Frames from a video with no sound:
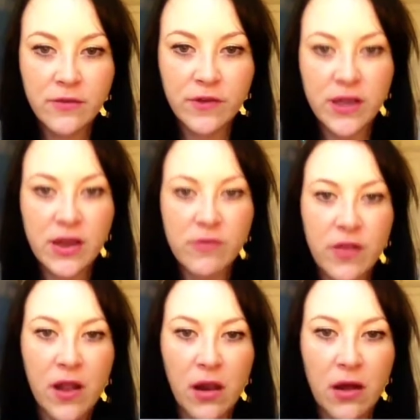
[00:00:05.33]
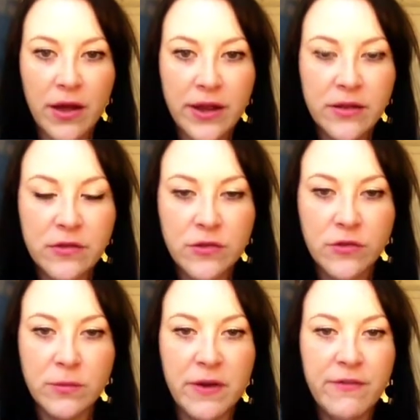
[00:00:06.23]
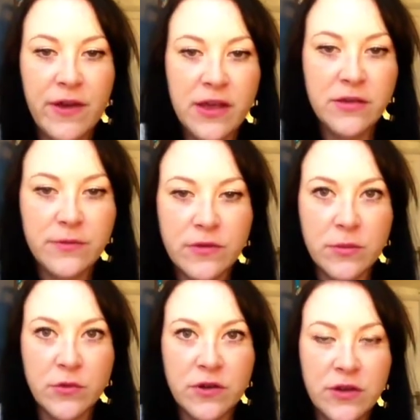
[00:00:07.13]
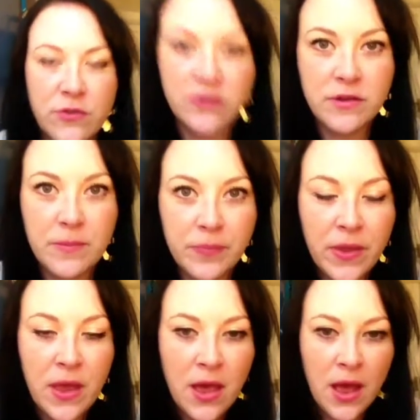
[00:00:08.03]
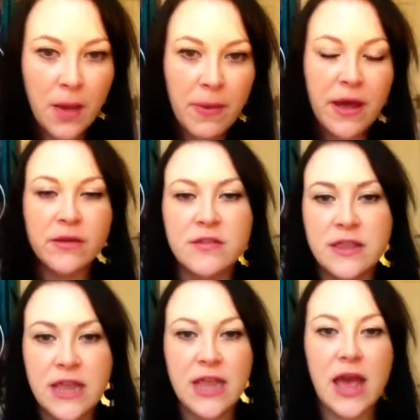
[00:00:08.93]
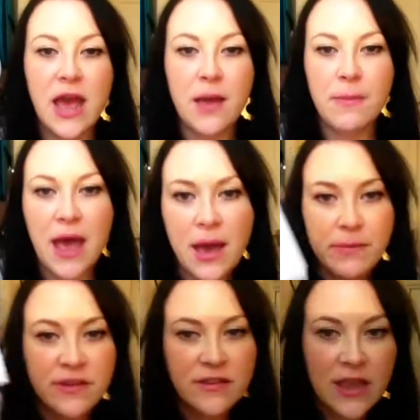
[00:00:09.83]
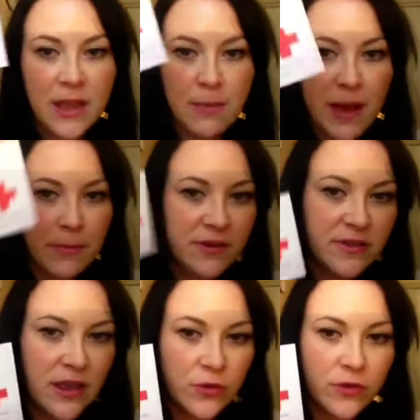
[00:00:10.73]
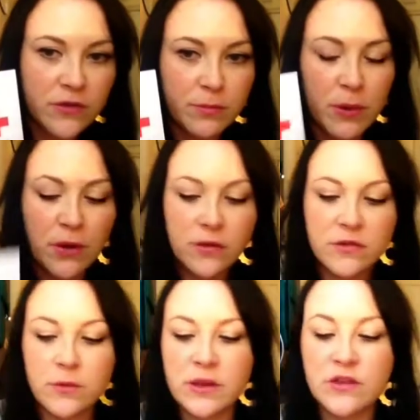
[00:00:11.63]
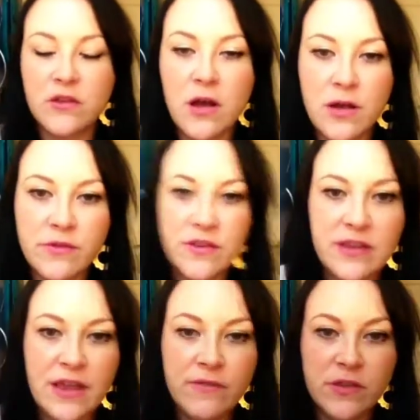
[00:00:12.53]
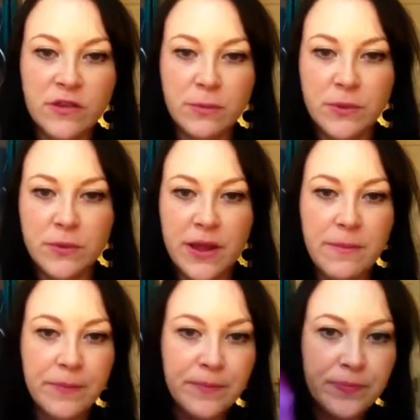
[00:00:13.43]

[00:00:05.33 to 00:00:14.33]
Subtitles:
if I can get rid of the line that's across my face for some strange reason, about the Amitee Pamper Secrets box, which I received this morning.